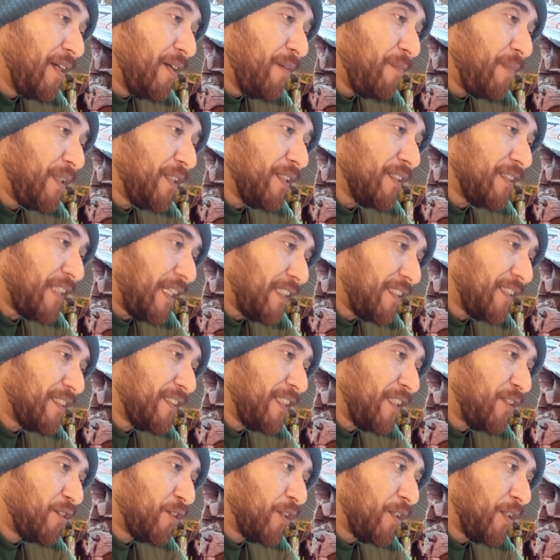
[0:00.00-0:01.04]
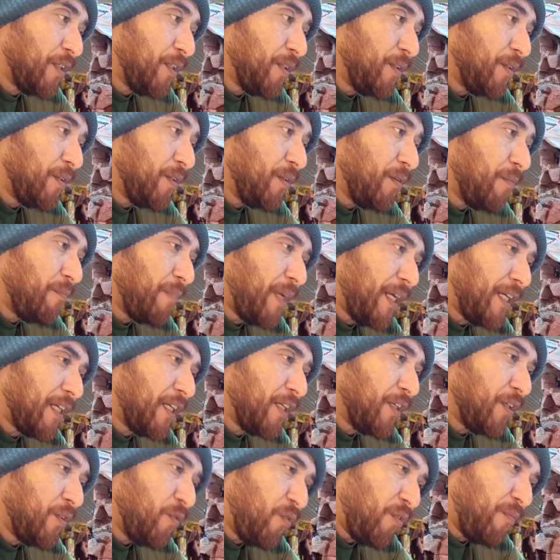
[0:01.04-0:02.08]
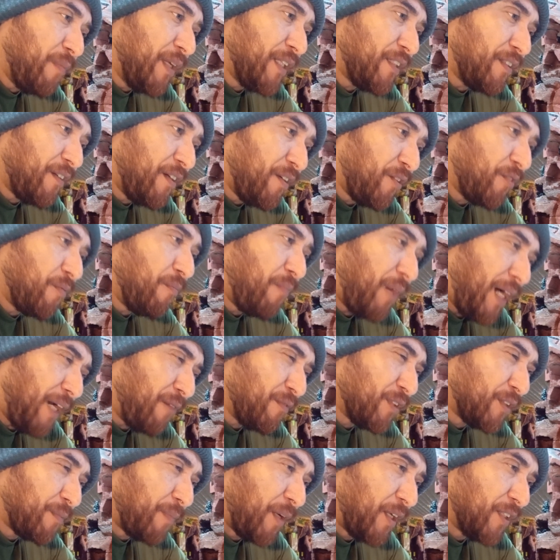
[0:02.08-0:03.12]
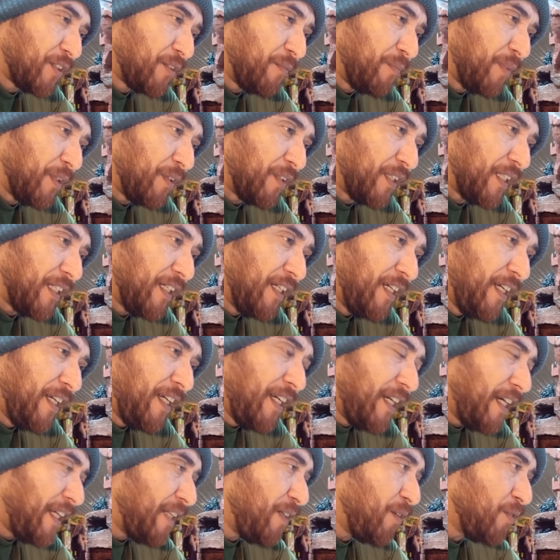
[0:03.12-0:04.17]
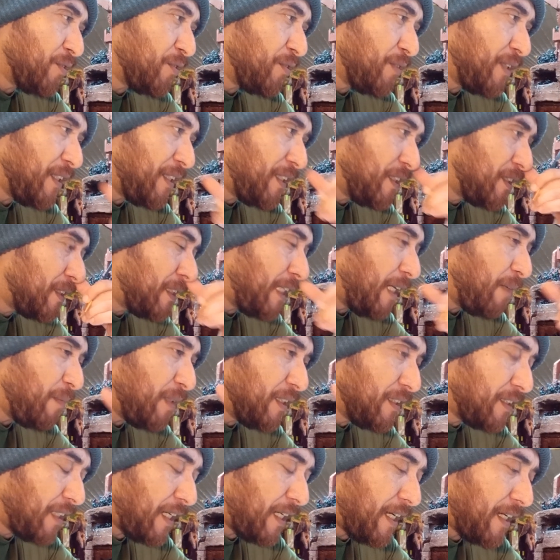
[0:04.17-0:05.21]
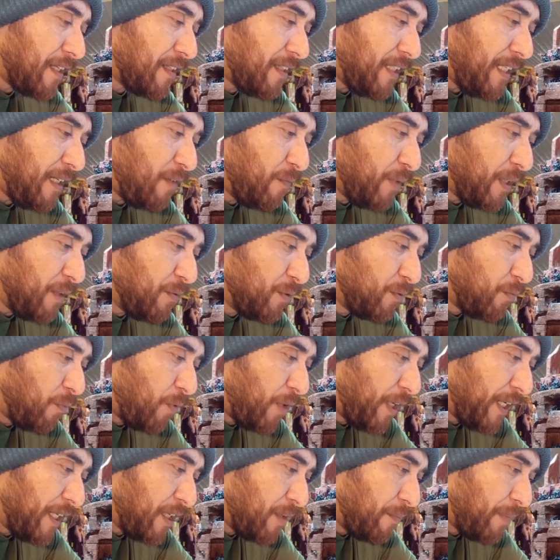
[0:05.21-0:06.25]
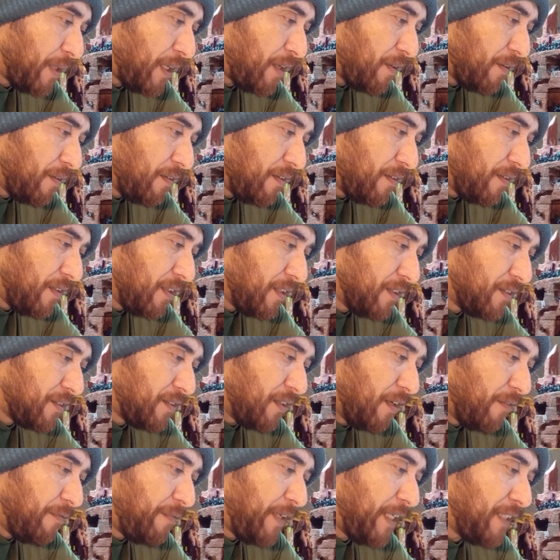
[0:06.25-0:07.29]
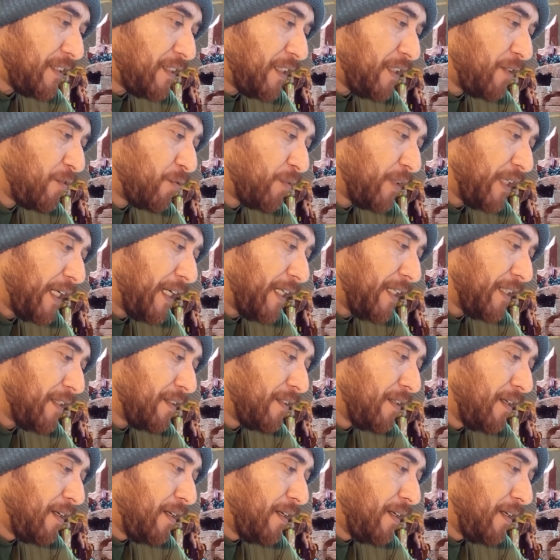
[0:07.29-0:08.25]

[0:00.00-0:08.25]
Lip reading: Because that's essentially making your mental health my responsibility. And he also did the same exact thing when he was whining about this event he created,